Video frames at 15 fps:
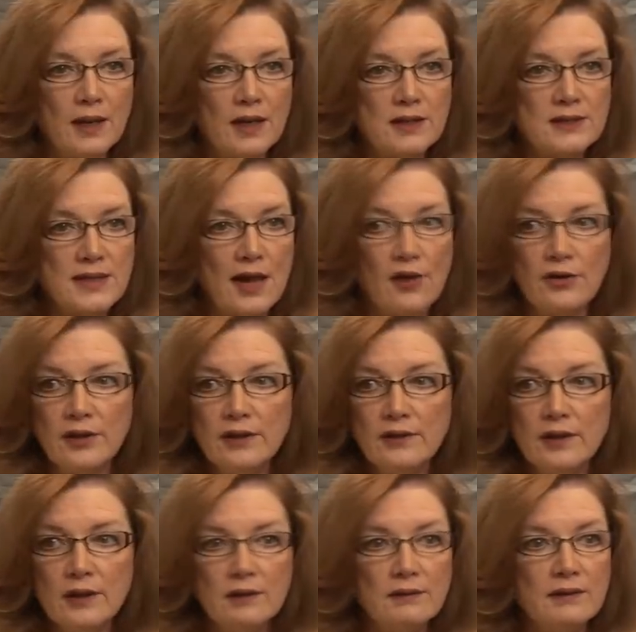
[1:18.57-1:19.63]
mugs out in
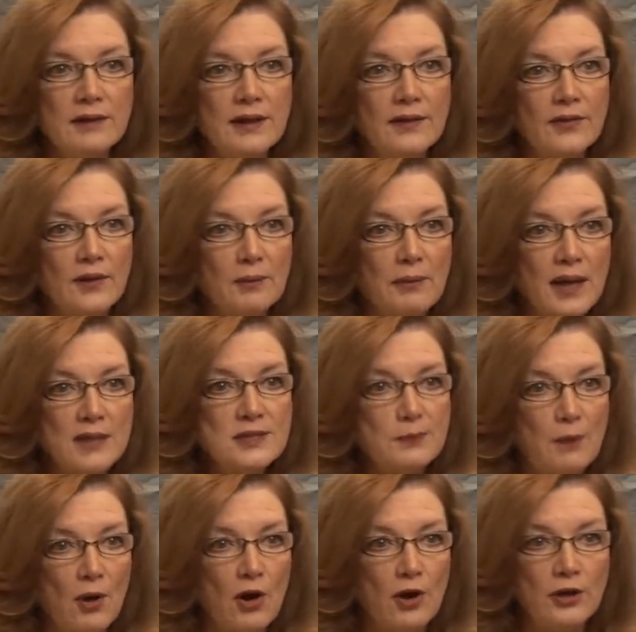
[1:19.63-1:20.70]
the, in the bus
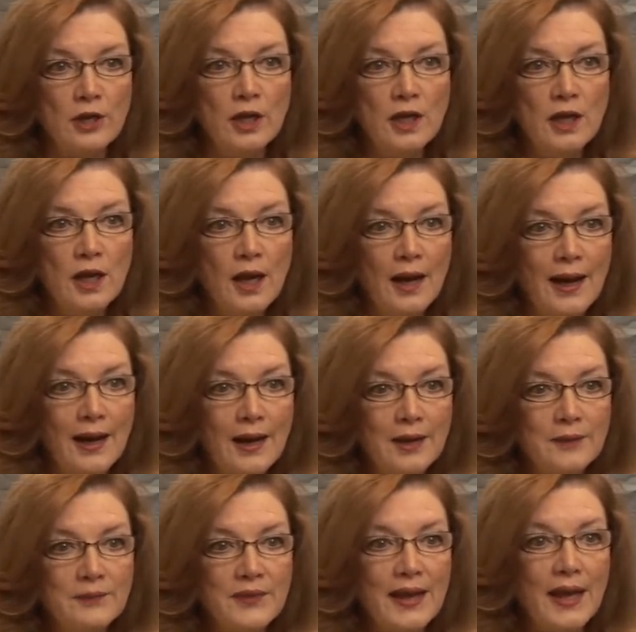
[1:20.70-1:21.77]
barn.
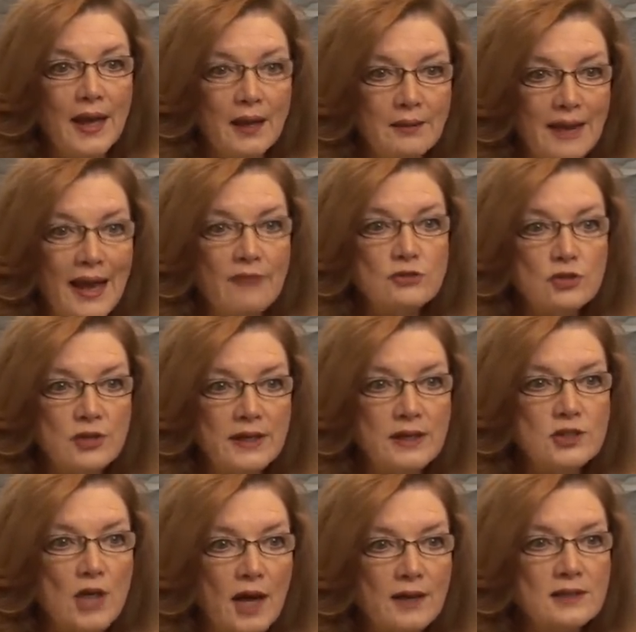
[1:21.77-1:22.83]
Um, and after he
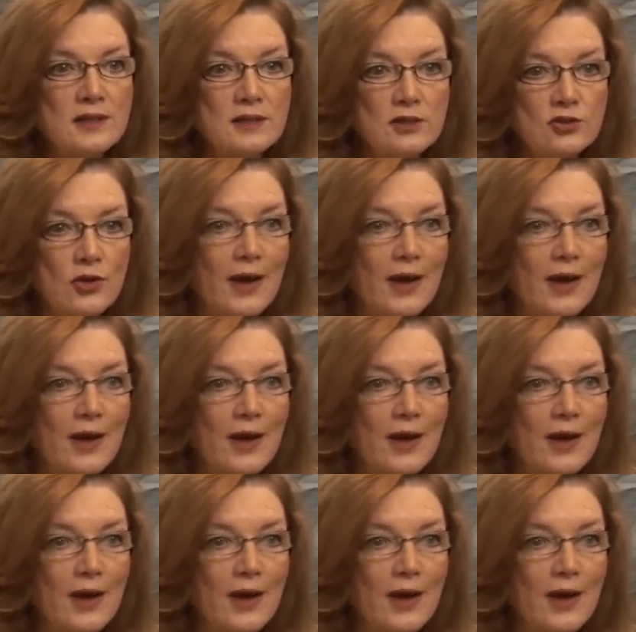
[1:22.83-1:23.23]
talked to the